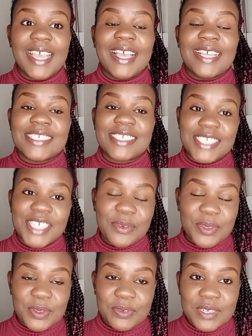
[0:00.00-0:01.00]
Share
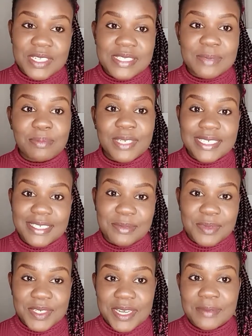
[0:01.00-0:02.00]
with your friends. Please
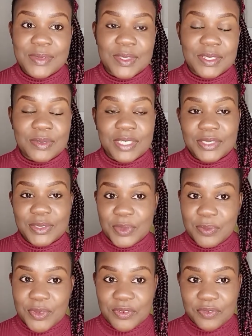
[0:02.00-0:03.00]
subscribe so that you can
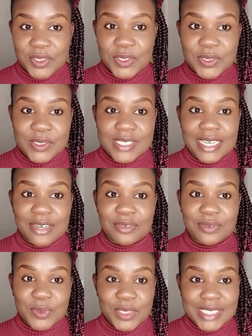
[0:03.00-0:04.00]
do more videos that are
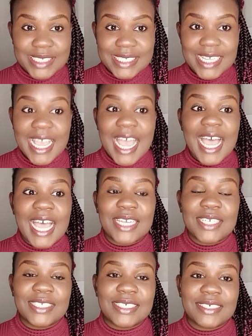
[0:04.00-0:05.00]
of quality.
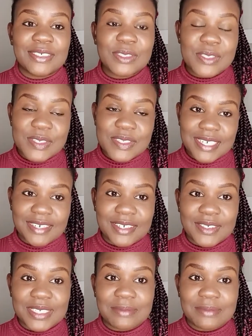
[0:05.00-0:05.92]
I'll also stick around.